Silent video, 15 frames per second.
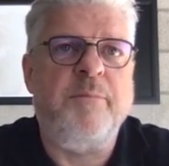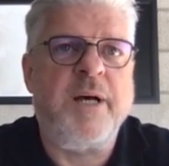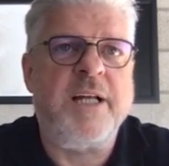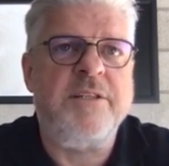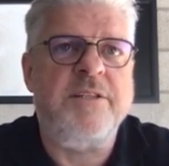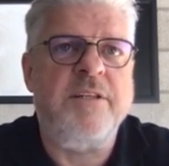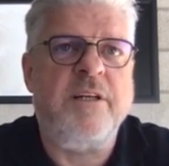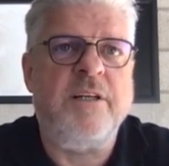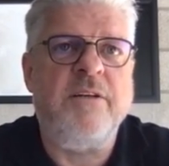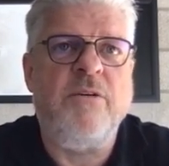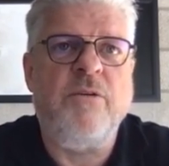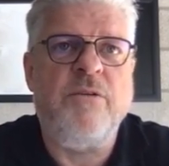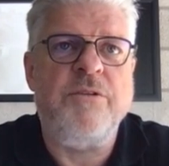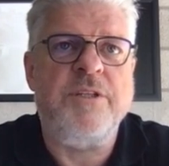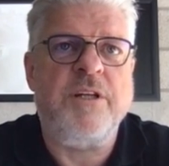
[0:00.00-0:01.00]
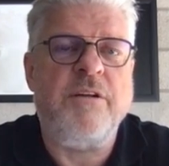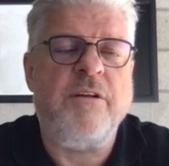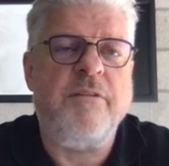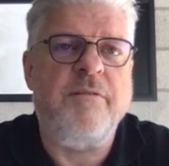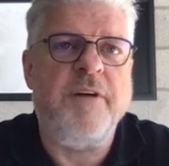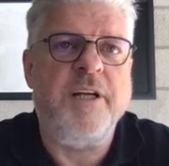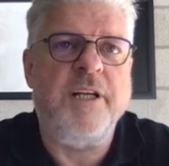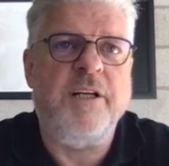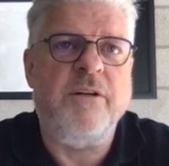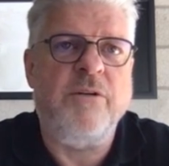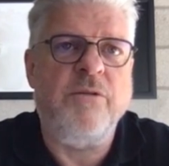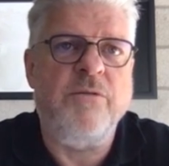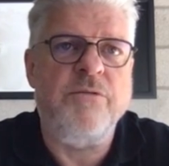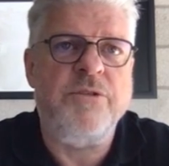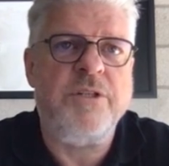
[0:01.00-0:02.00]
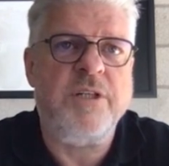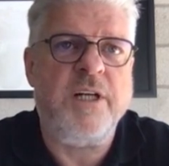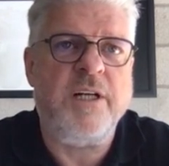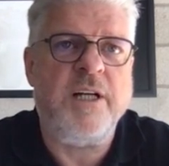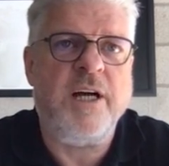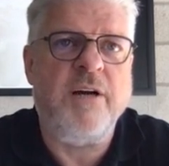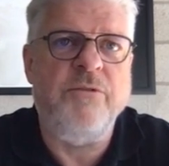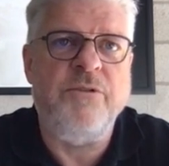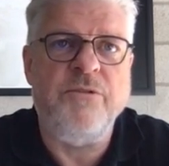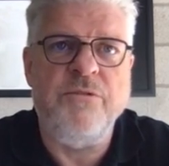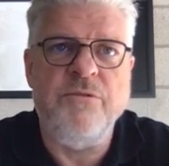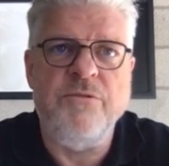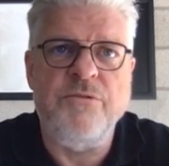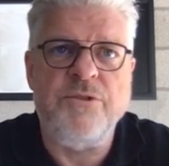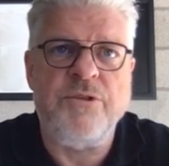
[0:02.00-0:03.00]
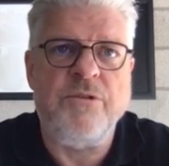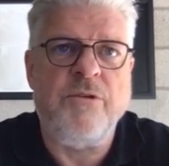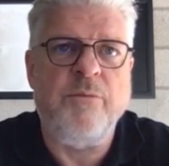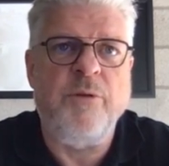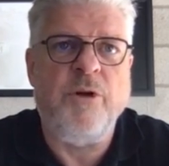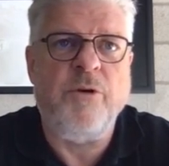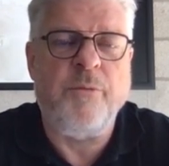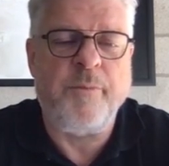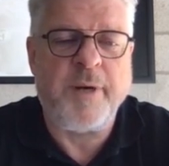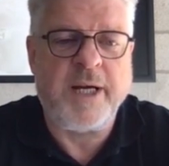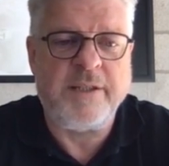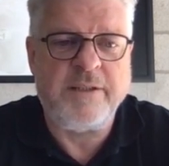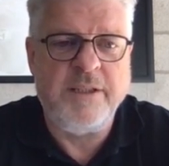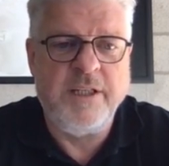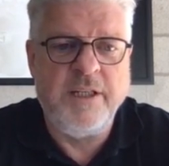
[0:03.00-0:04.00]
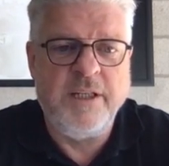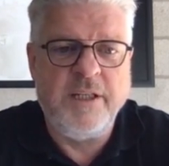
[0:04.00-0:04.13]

pads and holes that are very close, and how to use an oblong pad